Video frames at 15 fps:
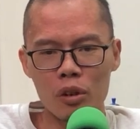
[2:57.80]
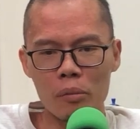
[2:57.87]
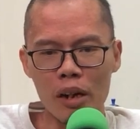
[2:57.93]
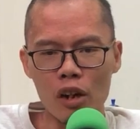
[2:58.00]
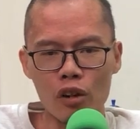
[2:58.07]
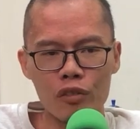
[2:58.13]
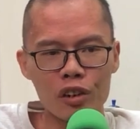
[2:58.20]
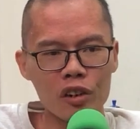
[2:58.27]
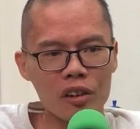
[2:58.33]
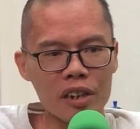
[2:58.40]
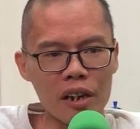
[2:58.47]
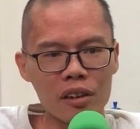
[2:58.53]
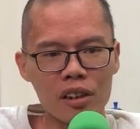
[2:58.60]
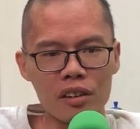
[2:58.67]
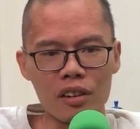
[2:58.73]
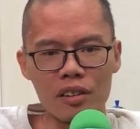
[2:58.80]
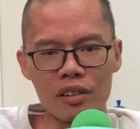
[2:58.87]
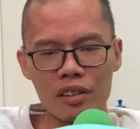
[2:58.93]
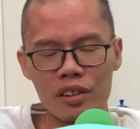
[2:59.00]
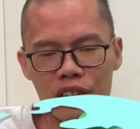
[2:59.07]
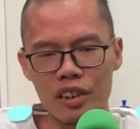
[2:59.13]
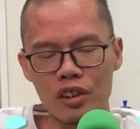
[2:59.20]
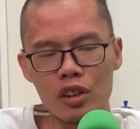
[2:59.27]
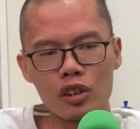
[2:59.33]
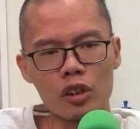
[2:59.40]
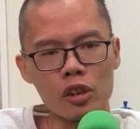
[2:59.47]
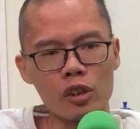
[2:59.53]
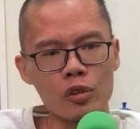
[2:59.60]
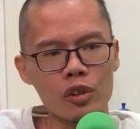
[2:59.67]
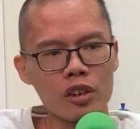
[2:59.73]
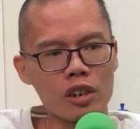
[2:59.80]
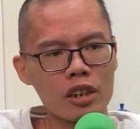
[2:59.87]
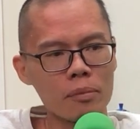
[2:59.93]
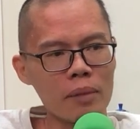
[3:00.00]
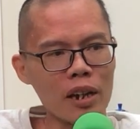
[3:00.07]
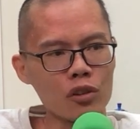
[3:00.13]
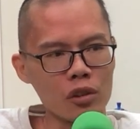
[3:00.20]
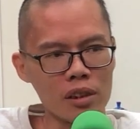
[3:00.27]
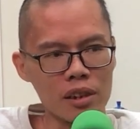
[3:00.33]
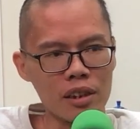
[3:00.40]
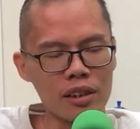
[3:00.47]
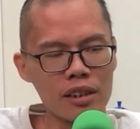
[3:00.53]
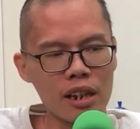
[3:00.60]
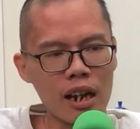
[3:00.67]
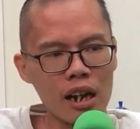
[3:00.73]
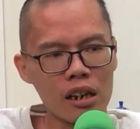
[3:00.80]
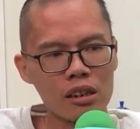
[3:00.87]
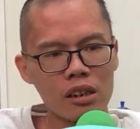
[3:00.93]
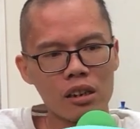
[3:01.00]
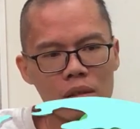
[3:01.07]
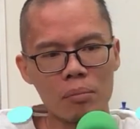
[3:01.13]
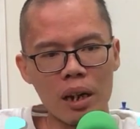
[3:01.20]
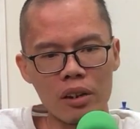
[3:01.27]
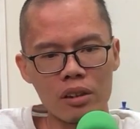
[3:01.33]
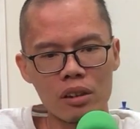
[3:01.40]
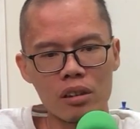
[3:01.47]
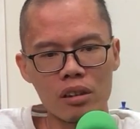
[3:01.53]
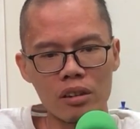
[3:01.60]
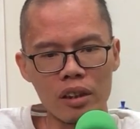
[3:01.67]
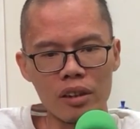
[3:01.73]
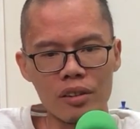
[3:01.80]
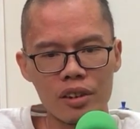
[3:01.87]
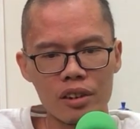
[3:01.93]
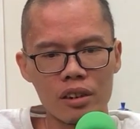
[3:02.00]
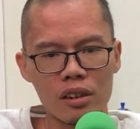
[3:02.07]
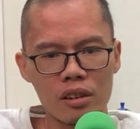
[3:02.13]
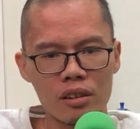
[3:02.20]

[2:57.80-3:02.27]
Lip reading: my official title is Senior Solution Specialist, but it's